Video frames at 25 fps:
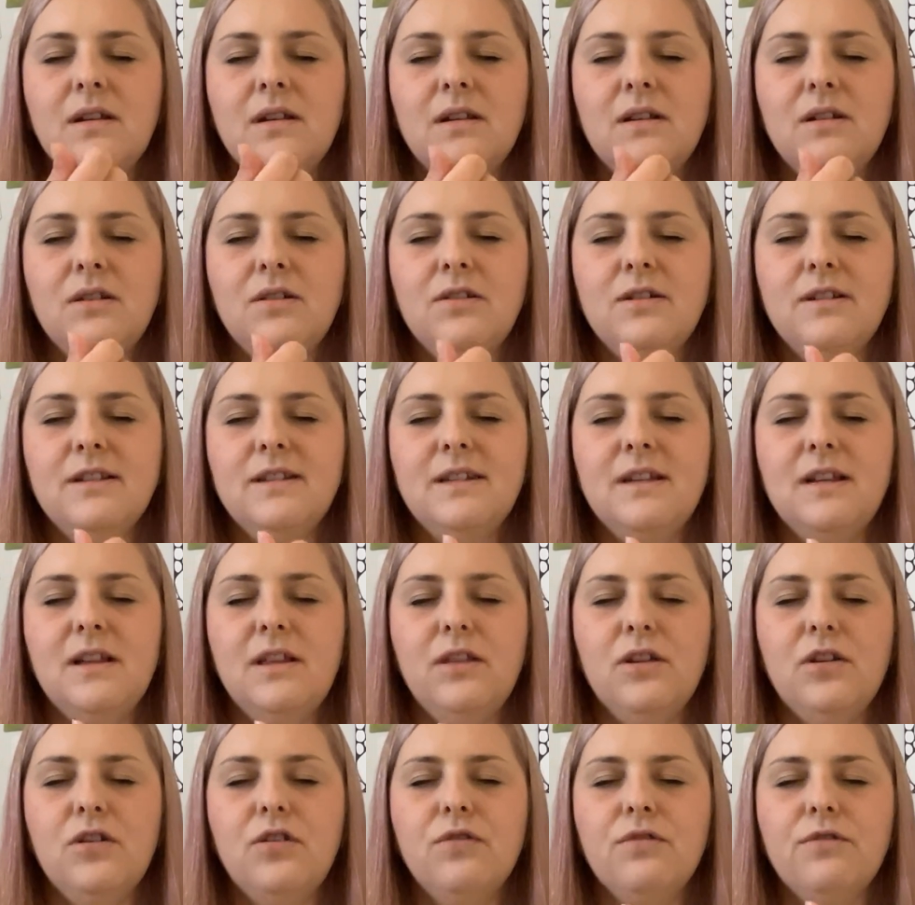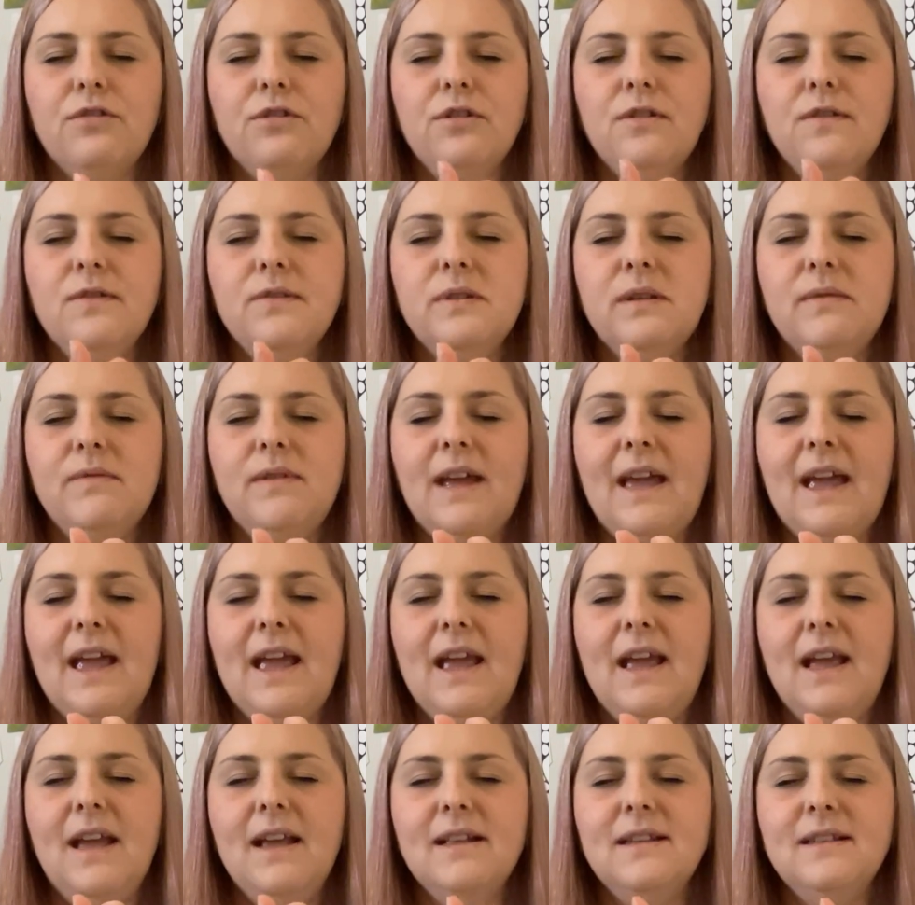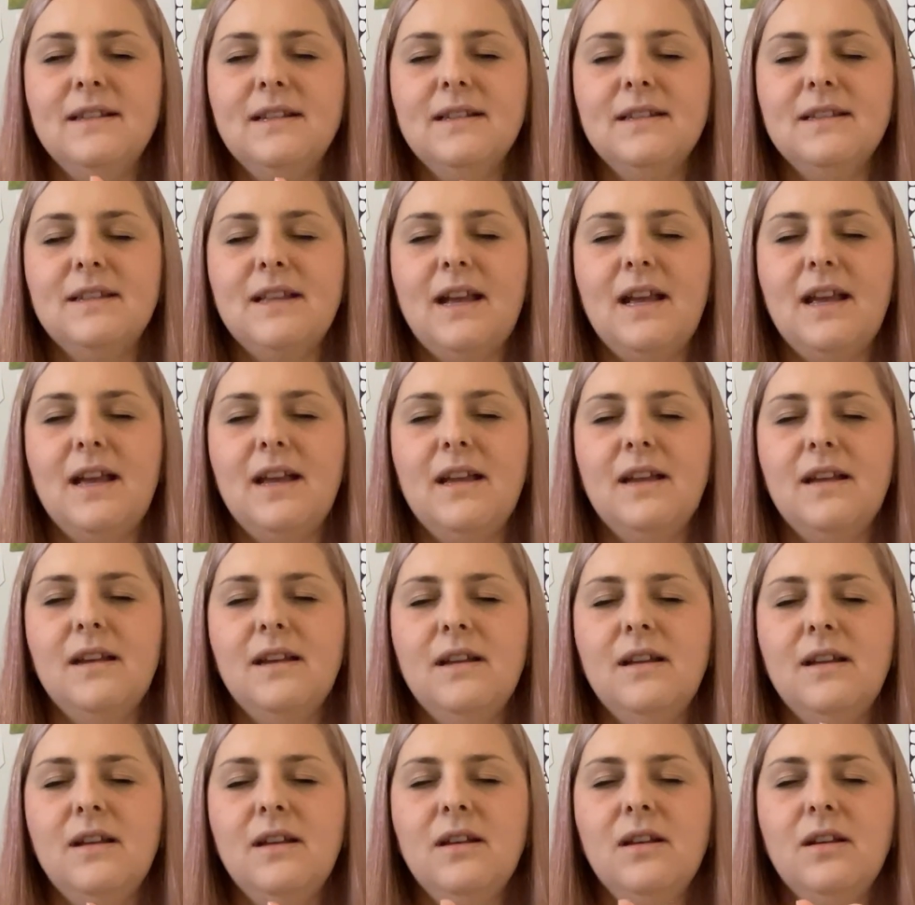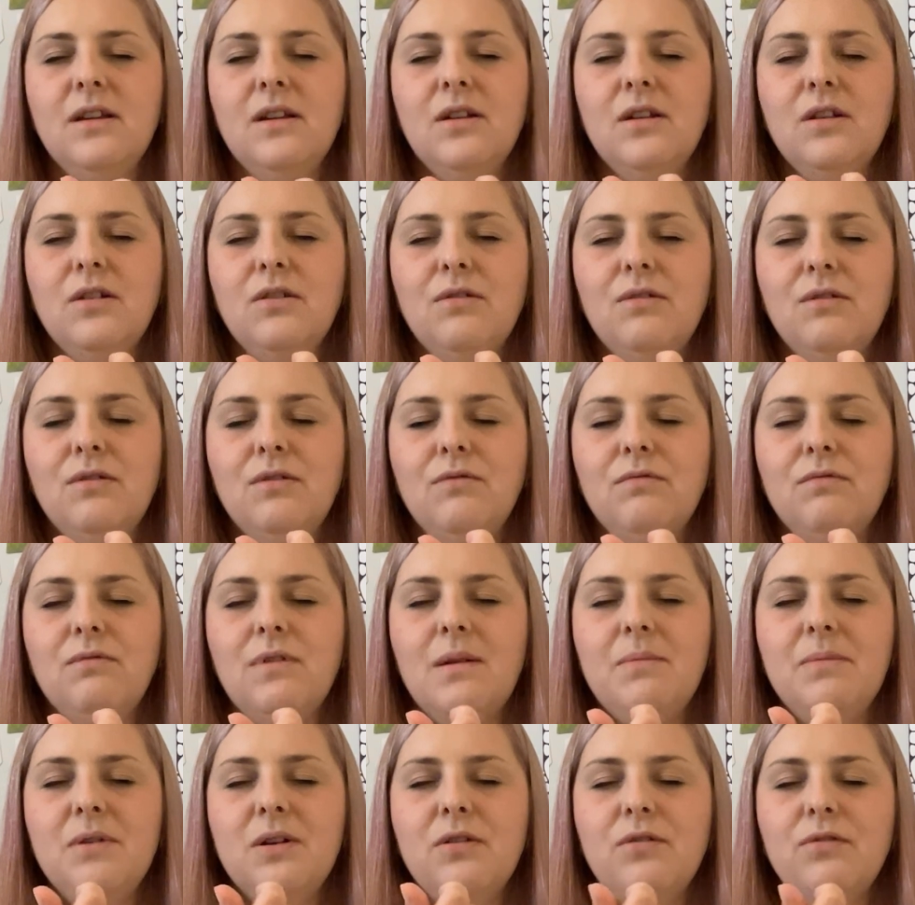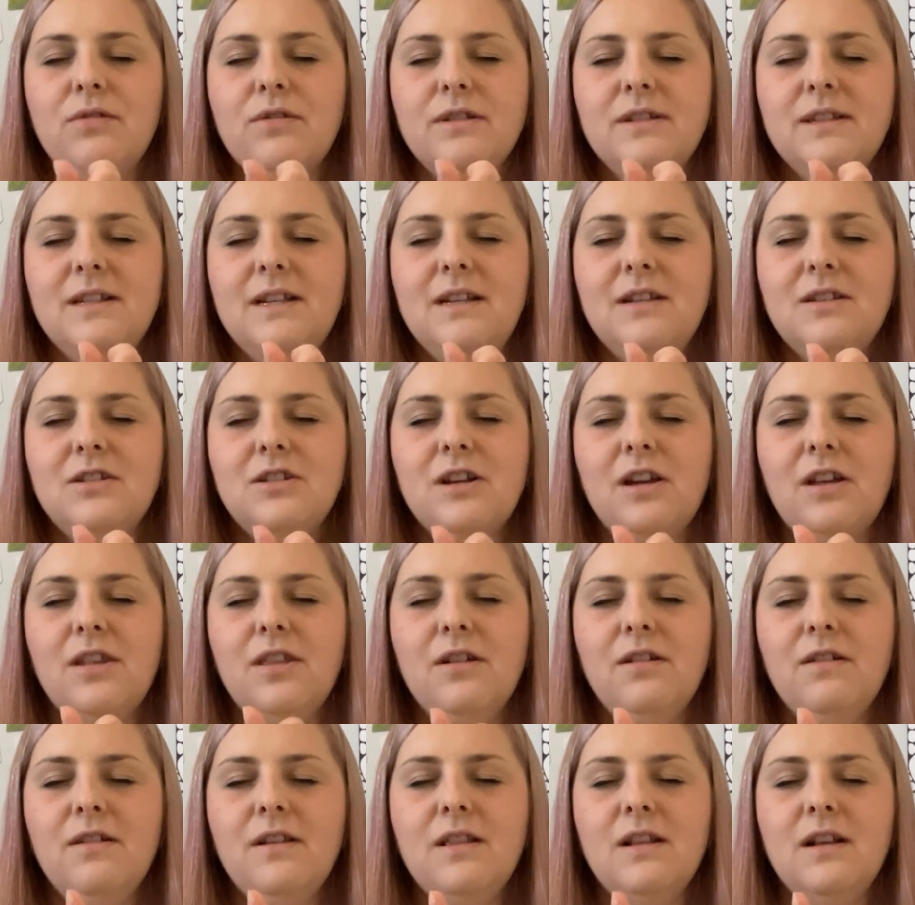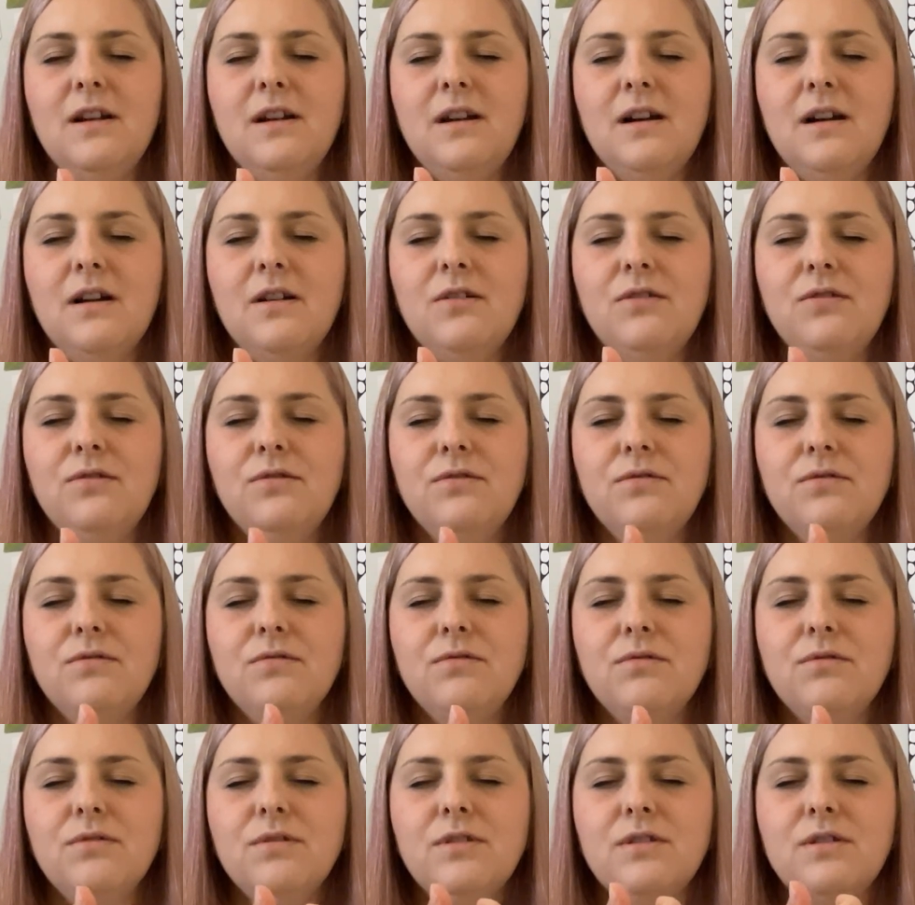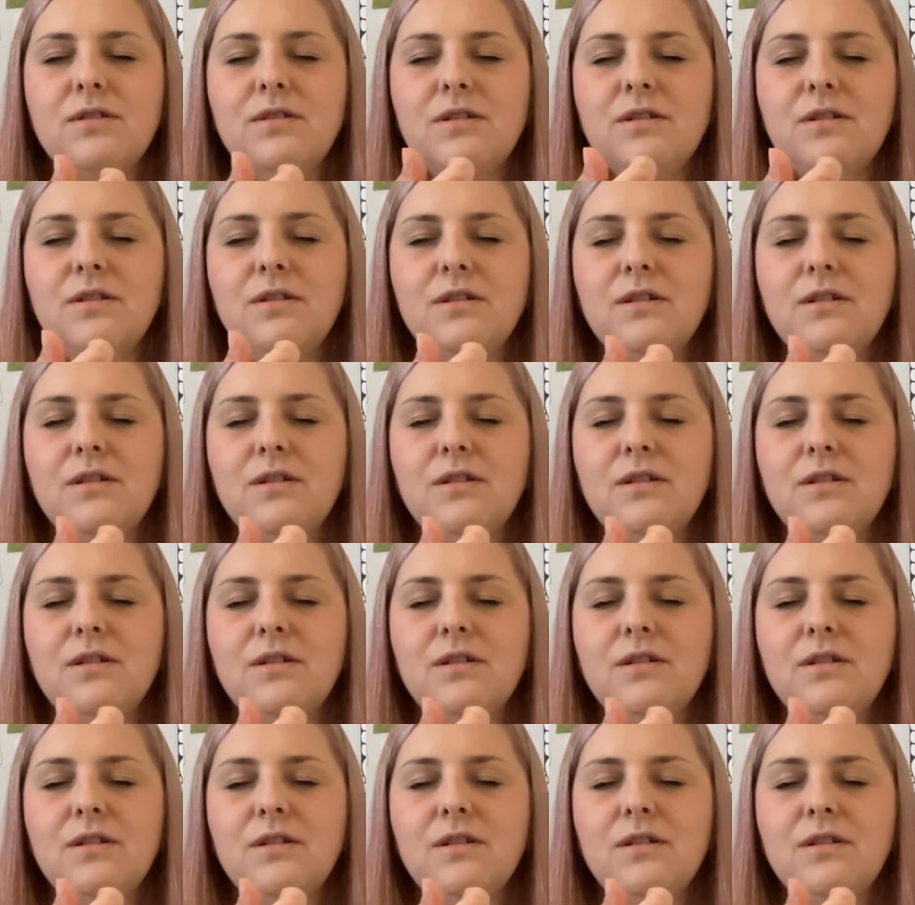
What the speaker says: Noticing the grooves of the hands as they rub across each other and the knuckles,